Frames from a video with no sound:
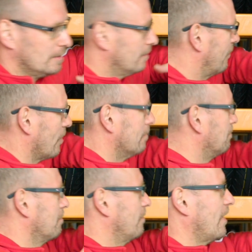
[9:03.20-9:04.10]
for a
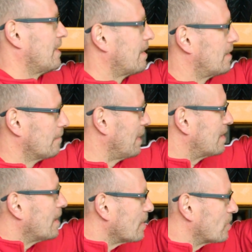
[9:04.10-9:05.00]
fantastic big
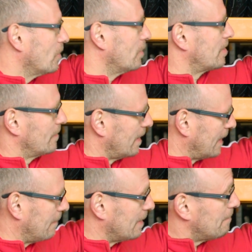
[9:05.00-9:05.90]
summer tour or something like
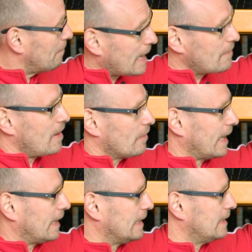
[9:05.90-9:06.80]
that, but it may well
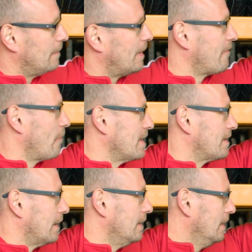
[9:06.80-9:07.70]
get laid up over
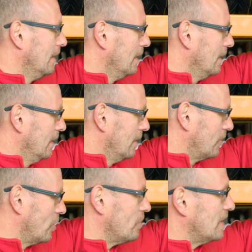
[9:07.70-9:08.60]
winter.
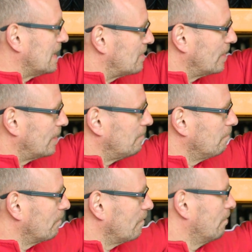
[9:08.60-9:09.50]
Do you need to
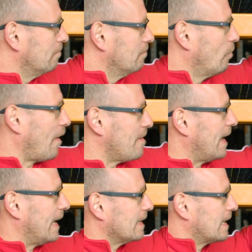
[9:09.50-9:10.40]
worry
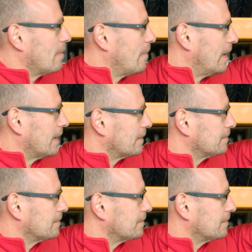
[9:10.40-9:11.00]
about how you keep the bike?